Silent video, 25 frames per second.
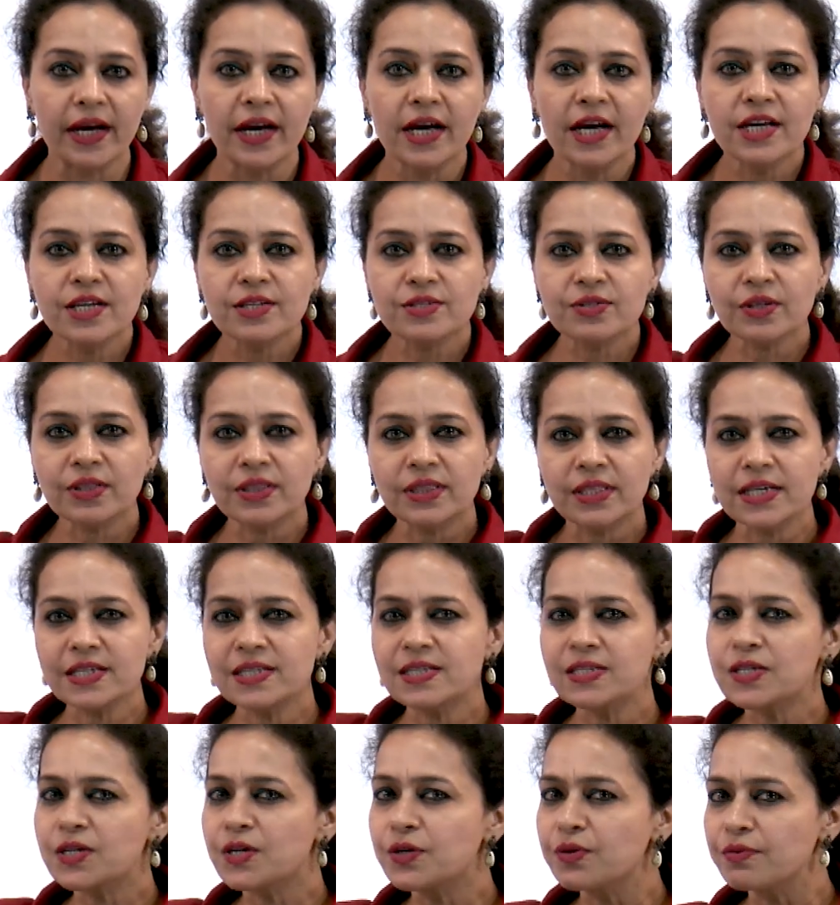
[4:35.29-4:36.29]
So this
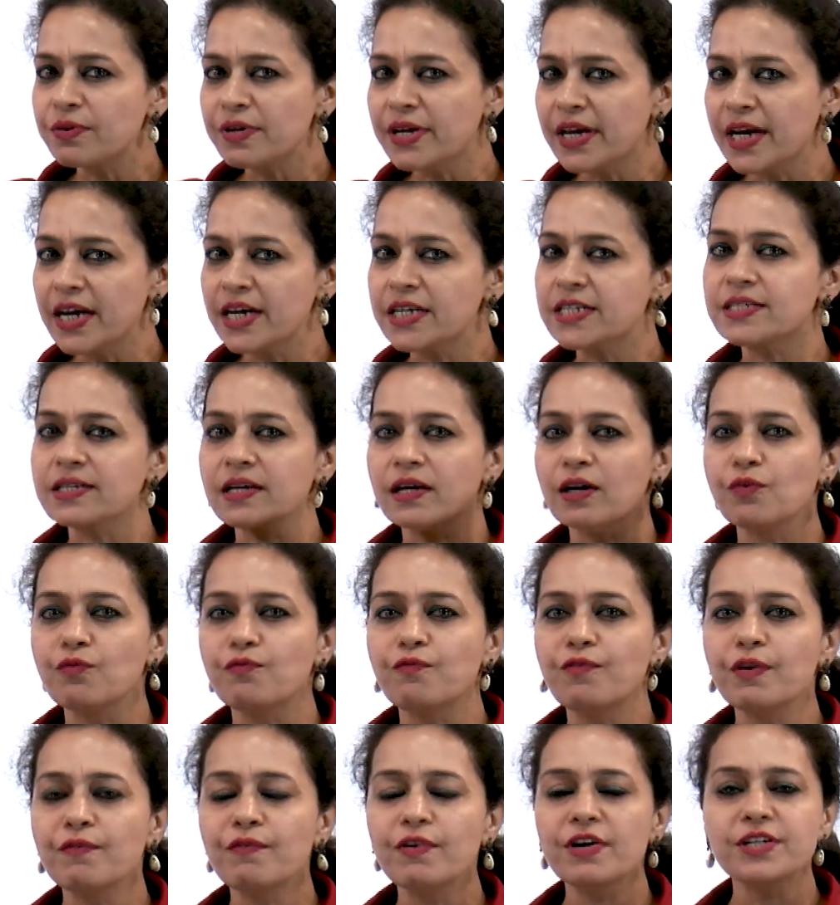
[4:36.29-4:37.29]
creates a
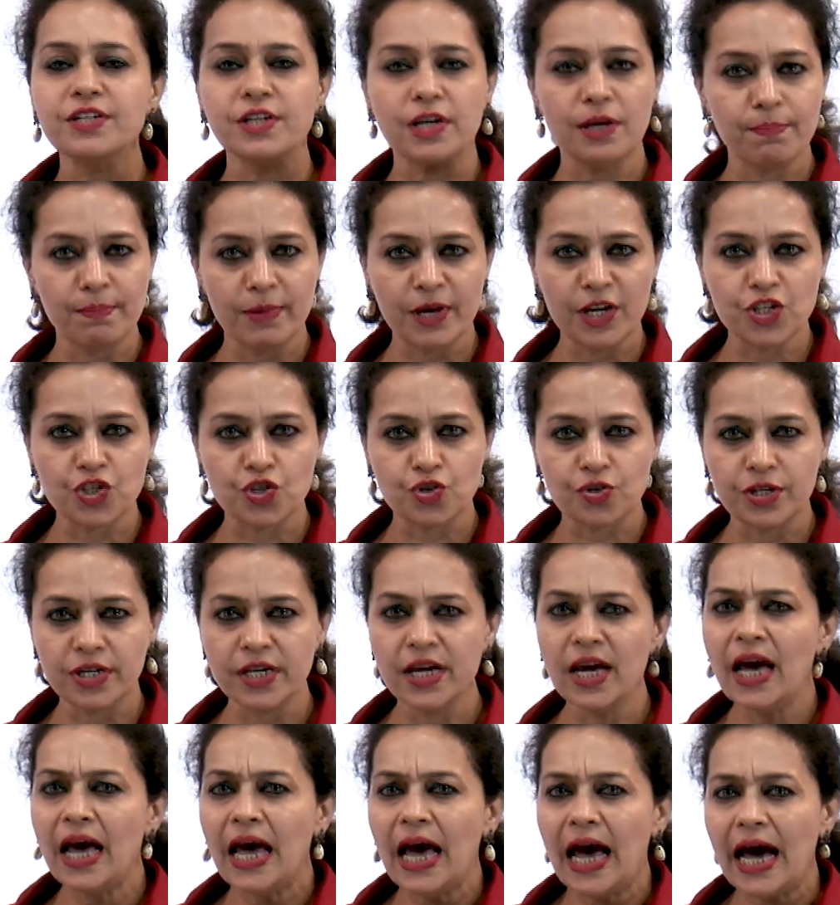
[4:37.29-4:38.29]
vivid imagery
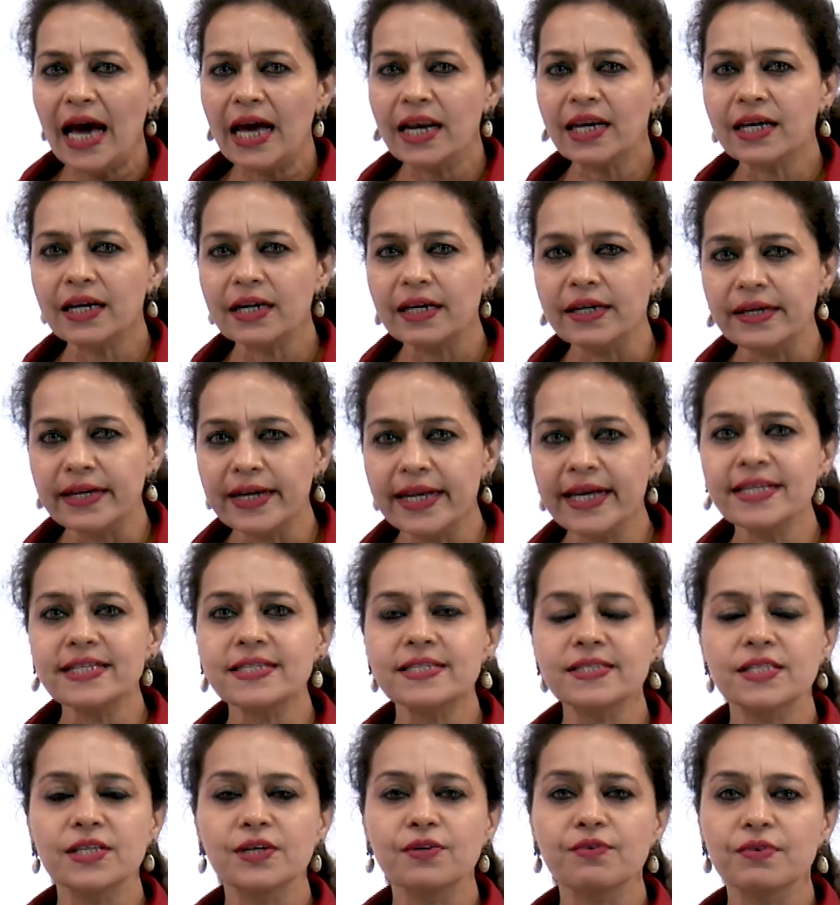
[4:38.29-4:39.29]
and connects
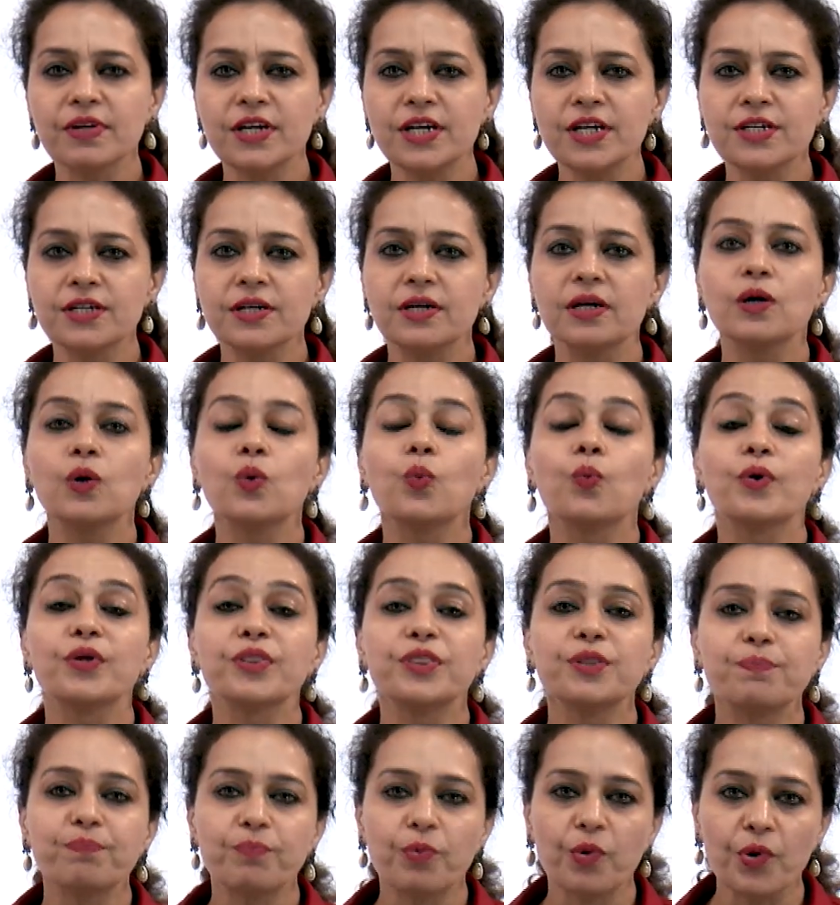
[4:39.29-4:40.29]
the reader with the
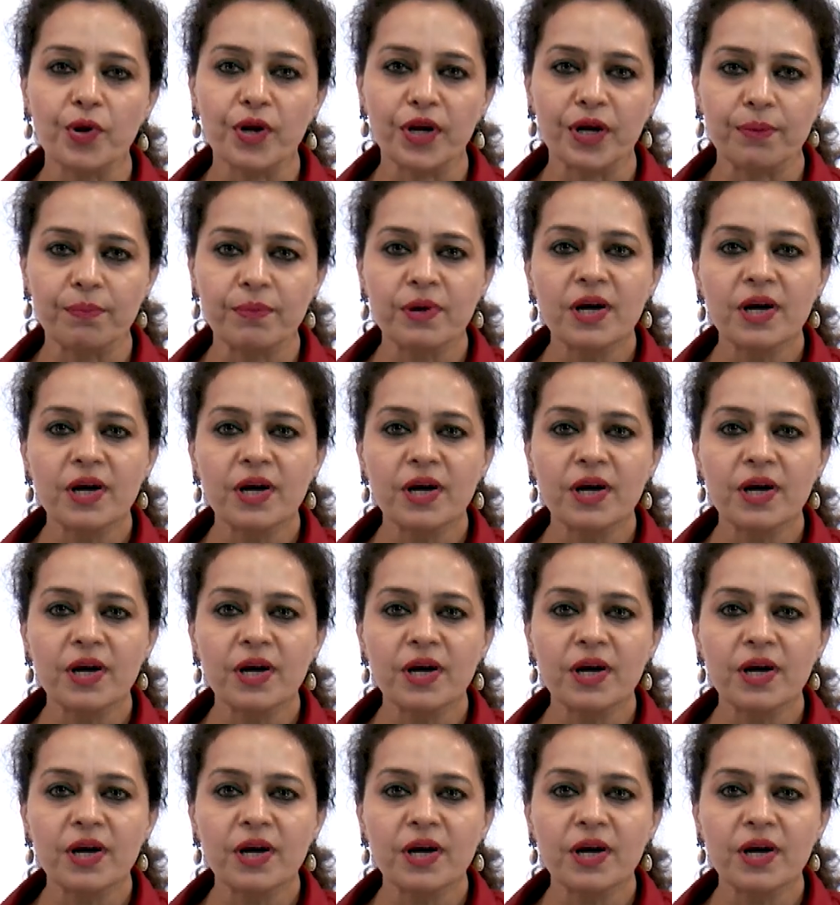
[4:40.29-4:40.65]
poem.